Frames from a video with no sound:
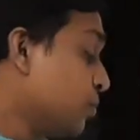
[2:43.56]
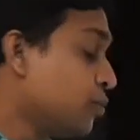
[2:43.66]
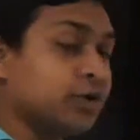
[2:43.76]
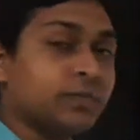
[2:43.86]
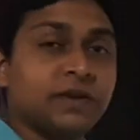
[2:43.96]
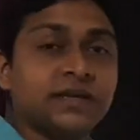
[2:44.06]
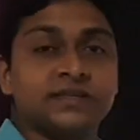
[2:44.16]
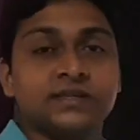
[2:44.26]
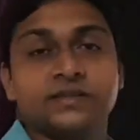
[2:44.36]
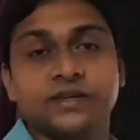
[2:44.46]
more
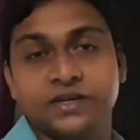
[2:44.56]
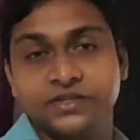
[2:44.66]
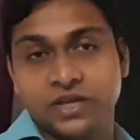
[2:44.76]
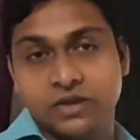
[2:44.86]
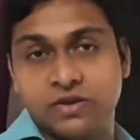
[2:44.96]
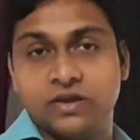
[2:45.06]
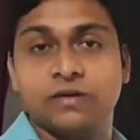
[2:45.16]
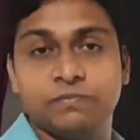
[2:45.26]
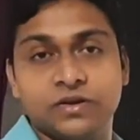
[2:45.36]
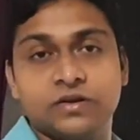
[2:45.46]
places it is giving
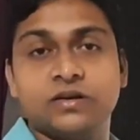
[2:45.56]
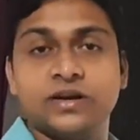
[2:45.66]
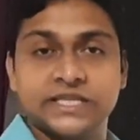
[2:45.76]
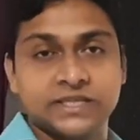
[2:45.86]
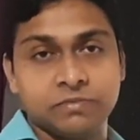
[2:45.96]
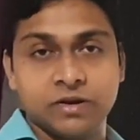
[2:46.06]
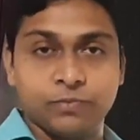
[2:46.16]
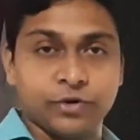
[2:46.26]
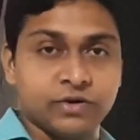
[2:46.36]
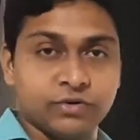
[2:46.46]
after the decimal
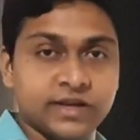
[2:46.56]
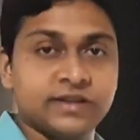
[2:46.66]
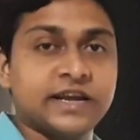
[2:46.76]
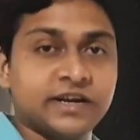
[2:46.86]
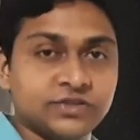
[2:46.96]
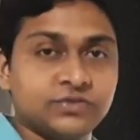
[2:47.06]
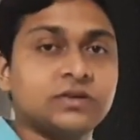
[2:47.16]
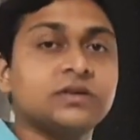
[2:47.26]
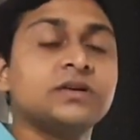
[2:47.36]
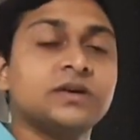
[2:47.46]
point. Okay, that is
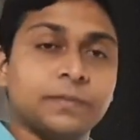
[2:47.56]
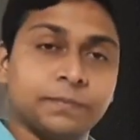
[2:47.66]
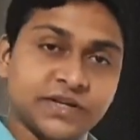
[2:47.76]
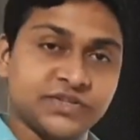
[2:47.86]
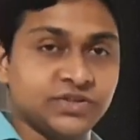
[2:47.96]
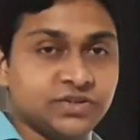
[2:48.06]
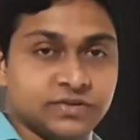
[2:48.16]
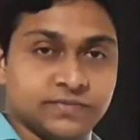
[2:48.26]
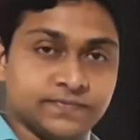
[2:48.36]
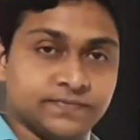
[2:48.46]
your
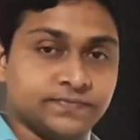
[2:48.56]
precision.